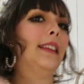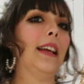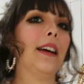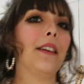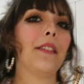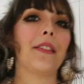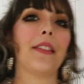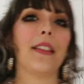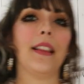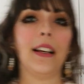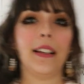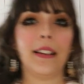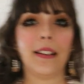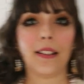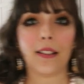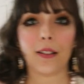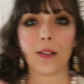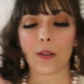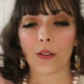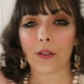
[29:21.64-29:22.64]
length like
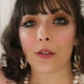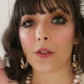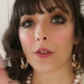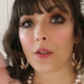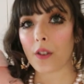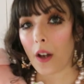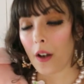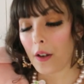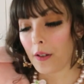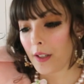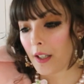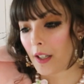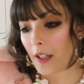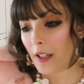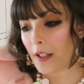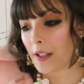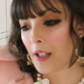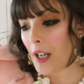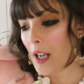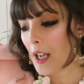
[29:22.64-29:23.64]
this looks so
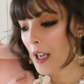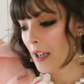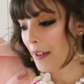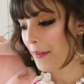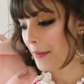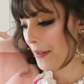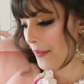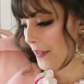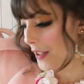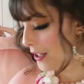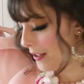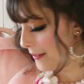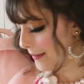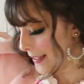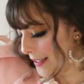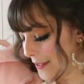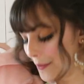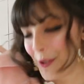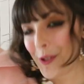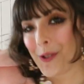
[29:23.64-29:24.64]
good with
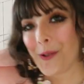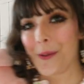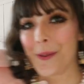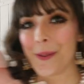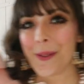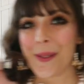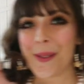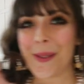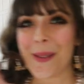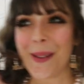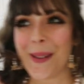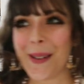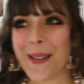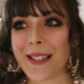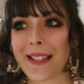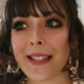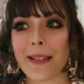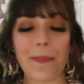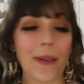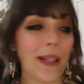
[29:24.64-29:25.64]
cute little short
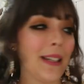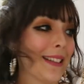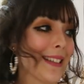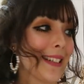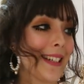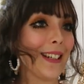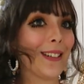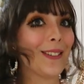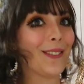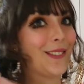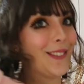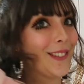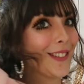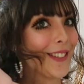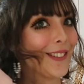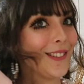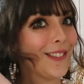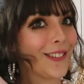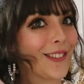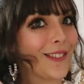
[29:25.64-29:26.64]
skirts but it
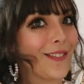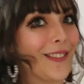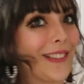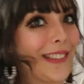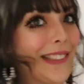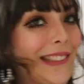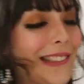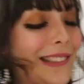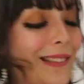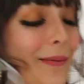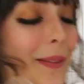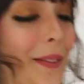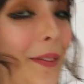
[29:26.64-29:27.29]
also looks really good